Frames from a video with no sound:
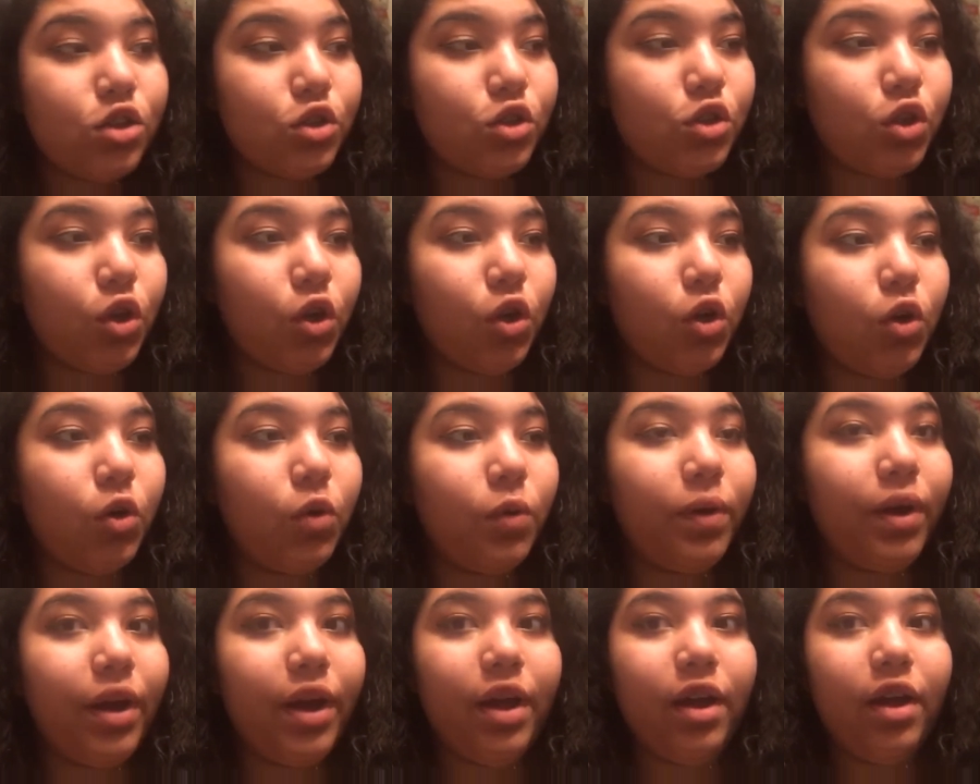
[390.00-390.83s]

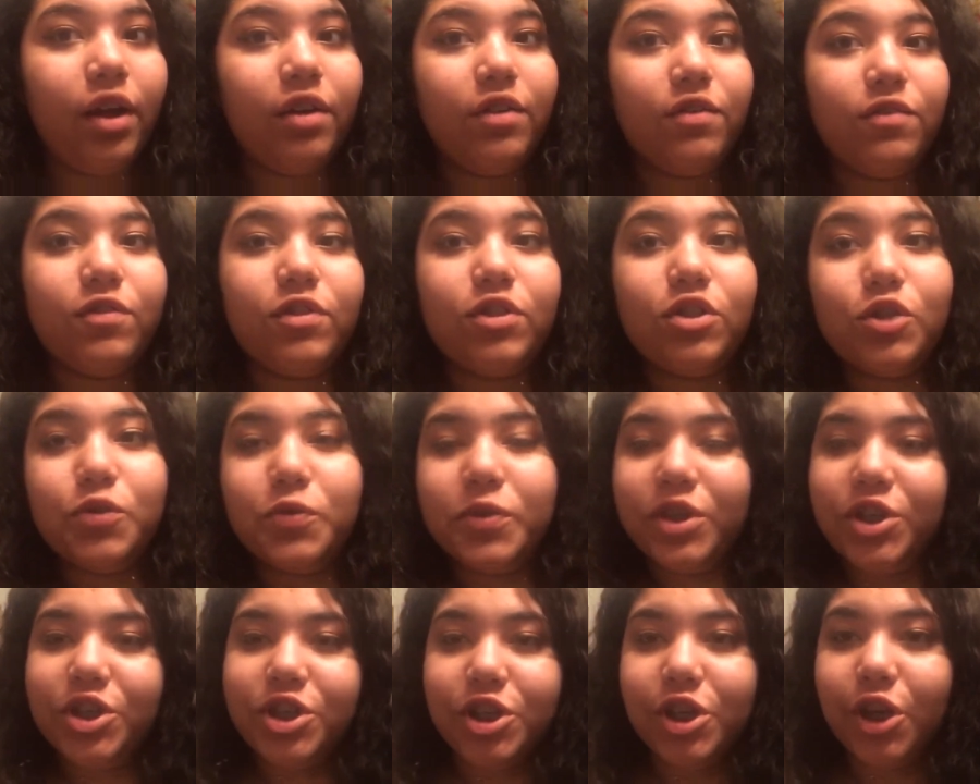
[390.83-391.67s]
So I've
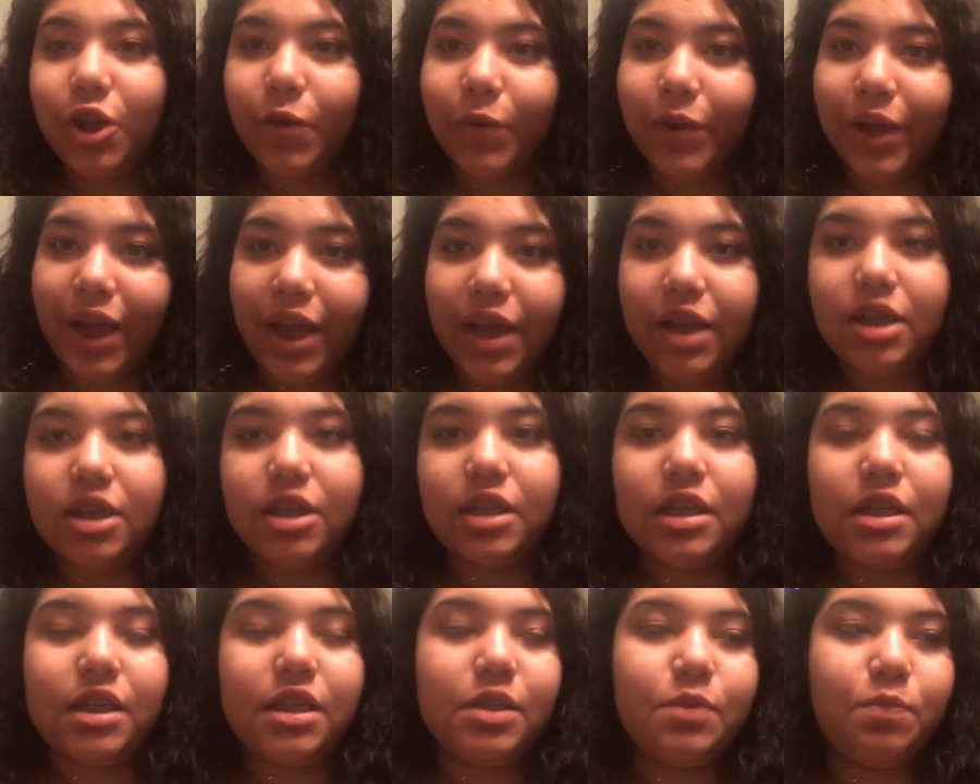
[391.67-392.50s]
switched
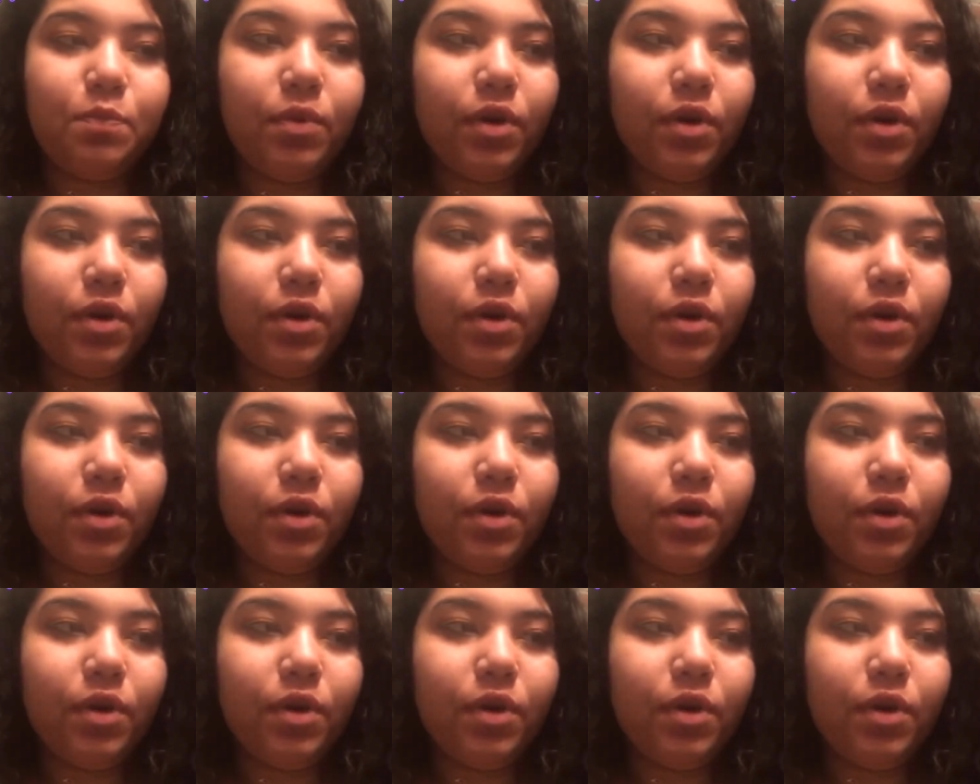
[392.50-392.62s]
locations,